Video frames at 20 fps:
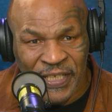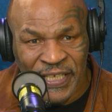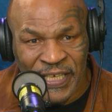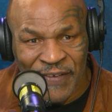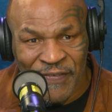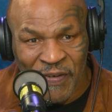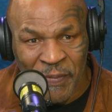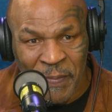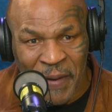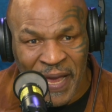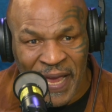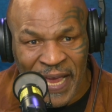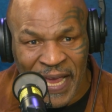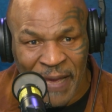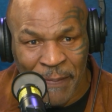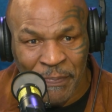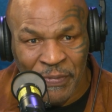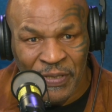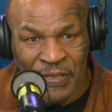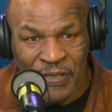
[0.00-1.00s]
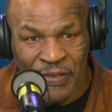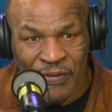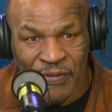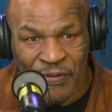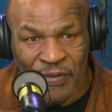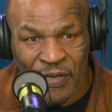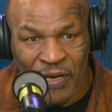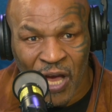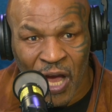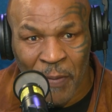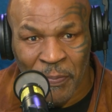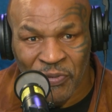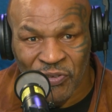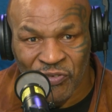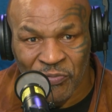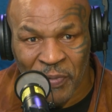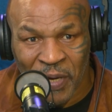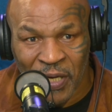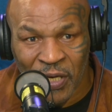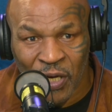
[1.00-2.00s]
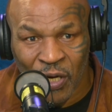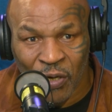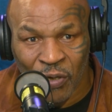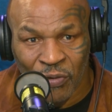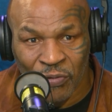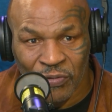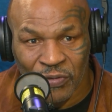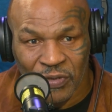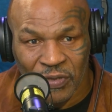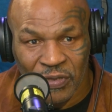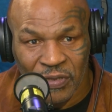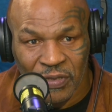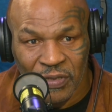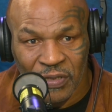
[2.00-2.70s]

to give up my happiness to accomplish my goals.